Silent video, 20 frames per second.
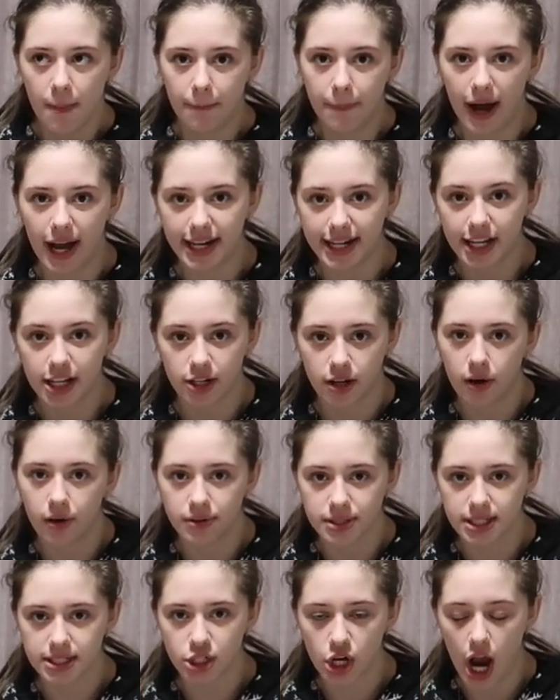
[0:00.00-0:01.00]
but I didn't know it
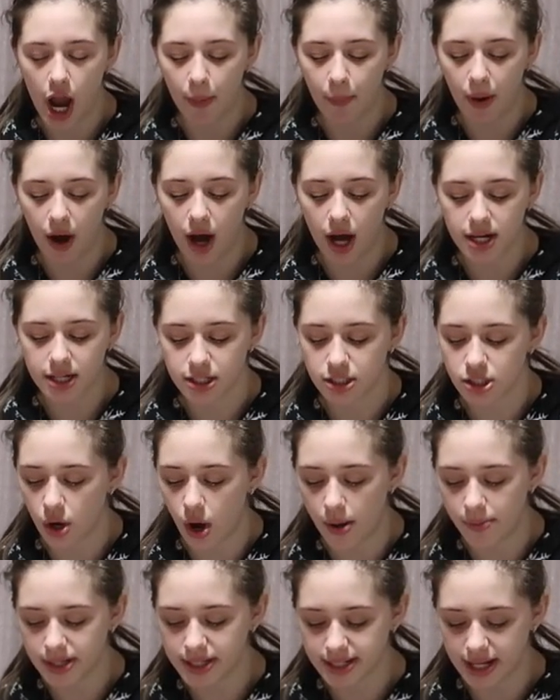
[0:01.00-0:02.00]
was a tripod, so
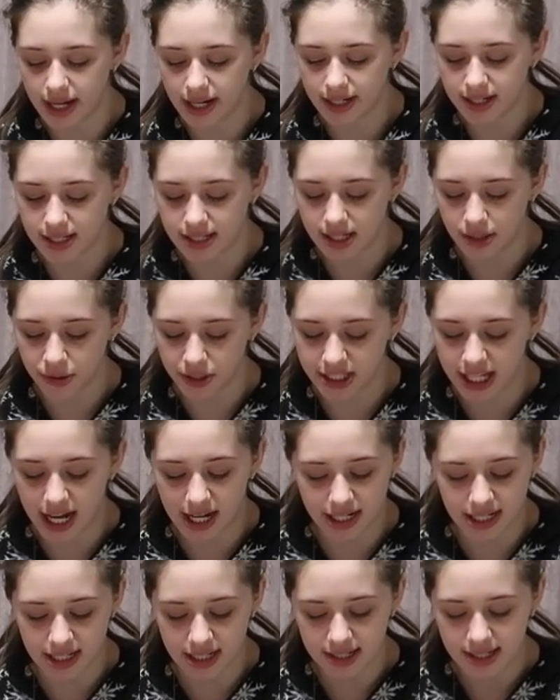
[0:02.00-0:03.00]
I'm excited to see what
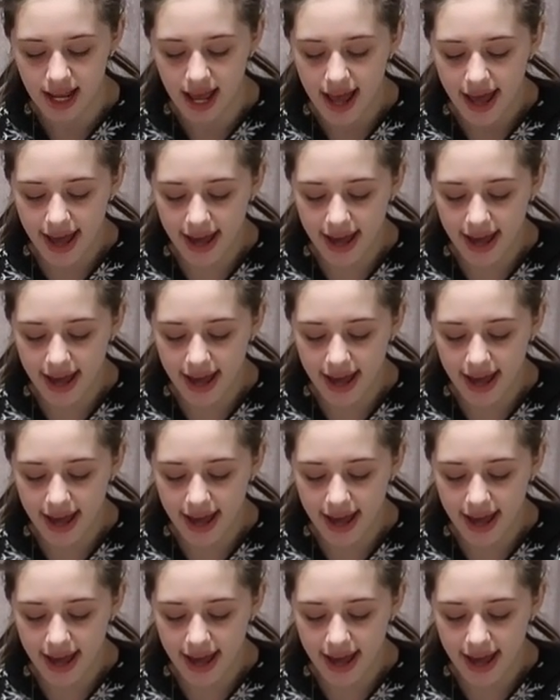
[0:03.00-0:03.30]
that is.